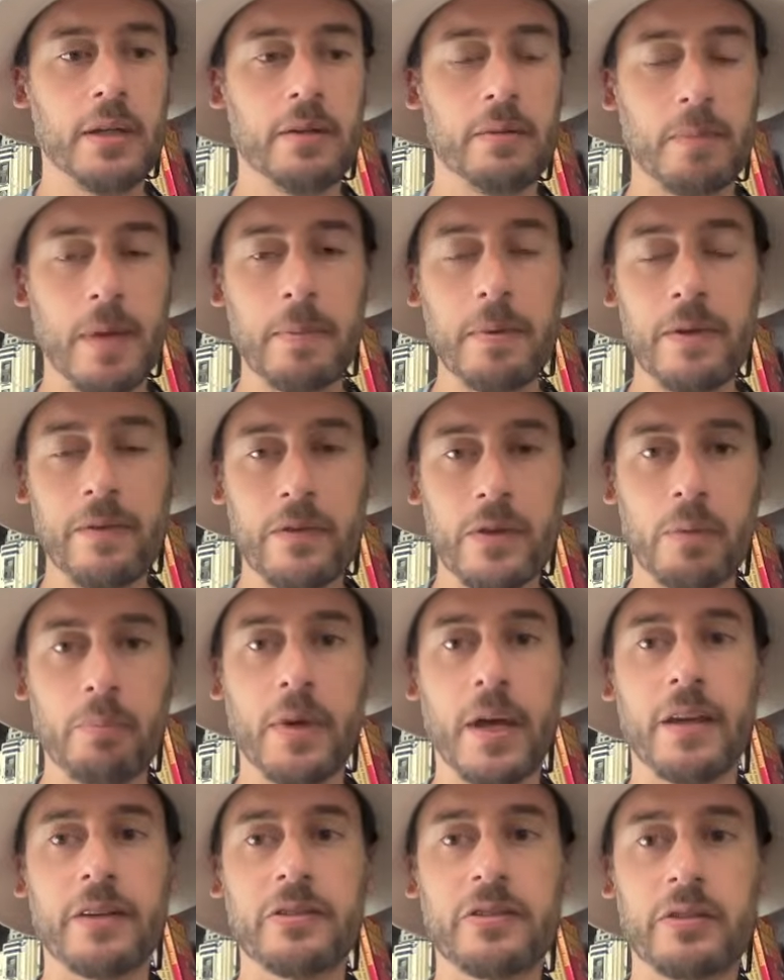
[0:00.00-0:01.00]
maybe even the
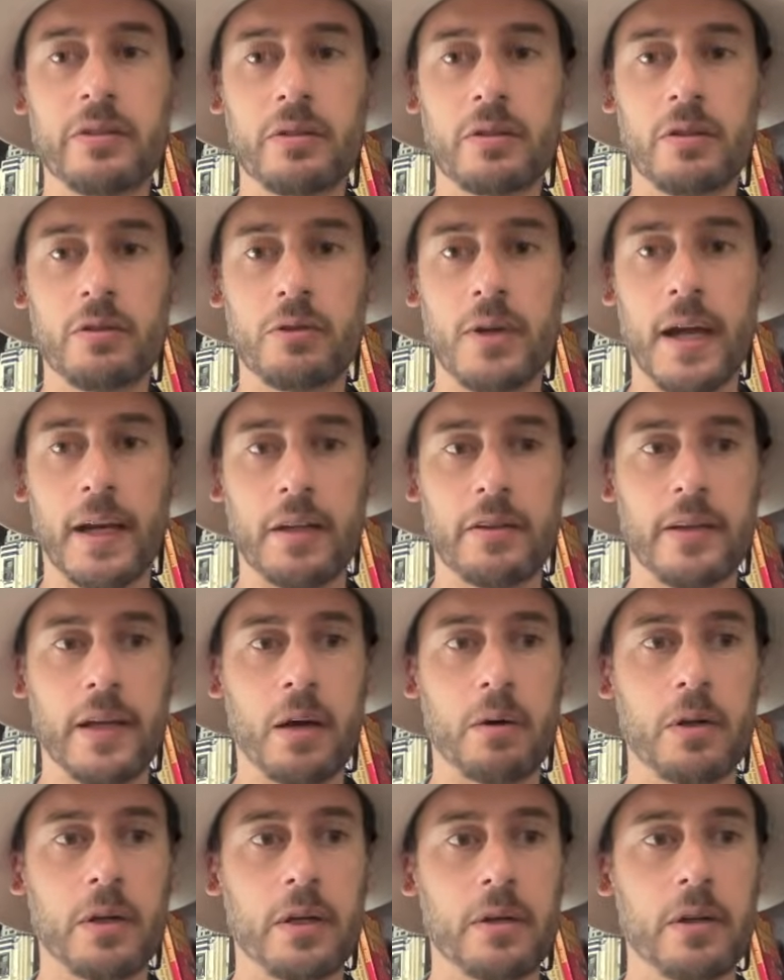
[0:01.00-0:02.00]
best Dragon
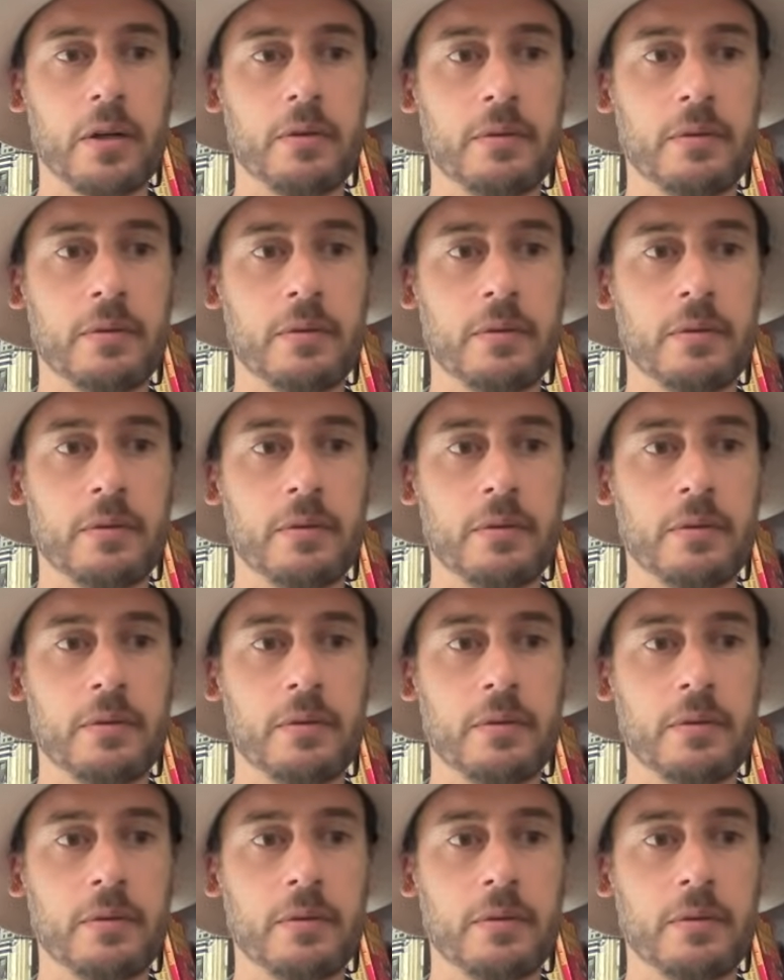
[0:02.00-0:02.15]
Tower hero.